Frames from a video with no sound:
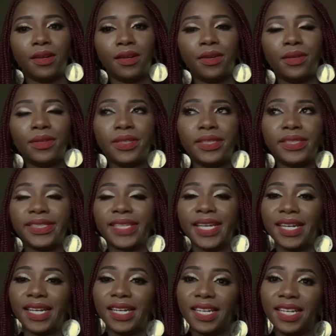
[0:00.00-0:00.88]
it's
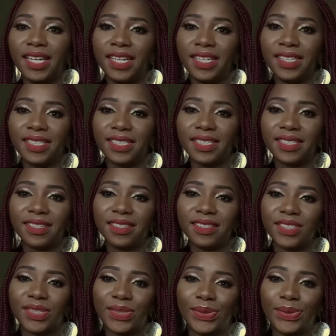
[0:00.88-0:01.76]
getting late,
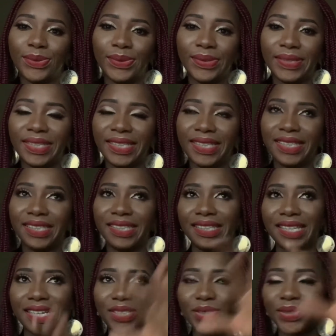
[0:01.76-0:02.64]
so
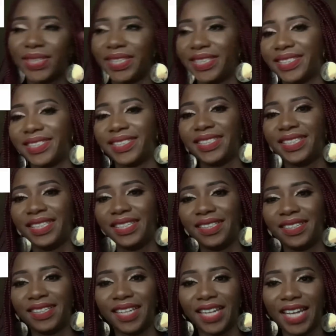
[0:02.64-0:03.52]
as you can see,
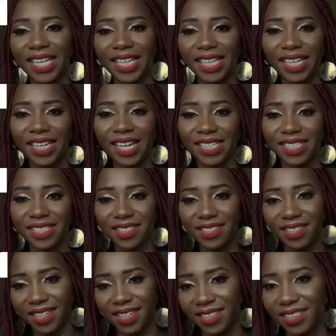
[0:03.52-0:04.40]
the lightning has
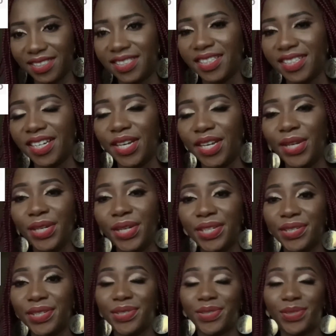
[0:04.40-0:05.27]
changed.
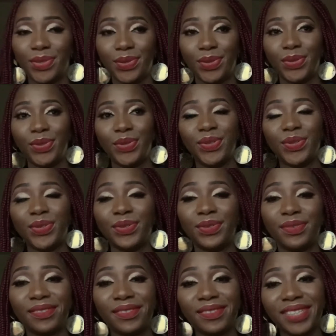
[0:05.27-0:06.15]
So
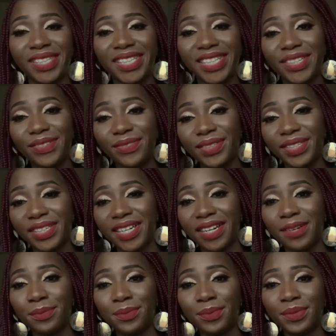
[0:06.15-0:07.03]
leave it.
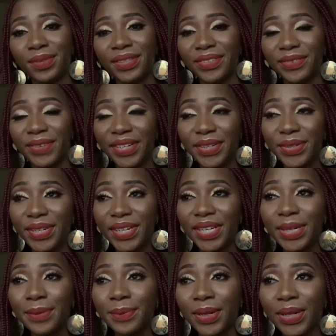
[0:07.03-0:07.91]
When you
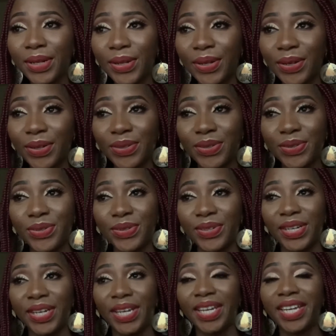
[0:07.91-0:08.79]
hear about
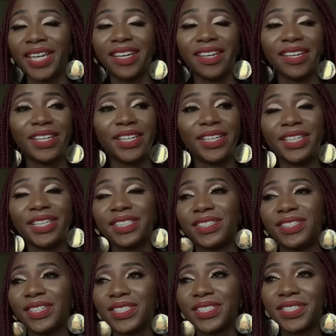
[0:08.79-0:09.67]
luxury, it
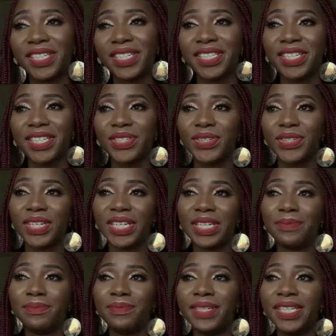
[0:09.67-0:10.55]
doesn't necessarily
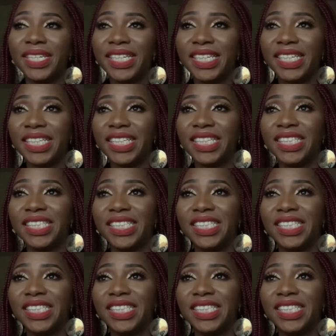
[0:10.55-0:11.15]
mean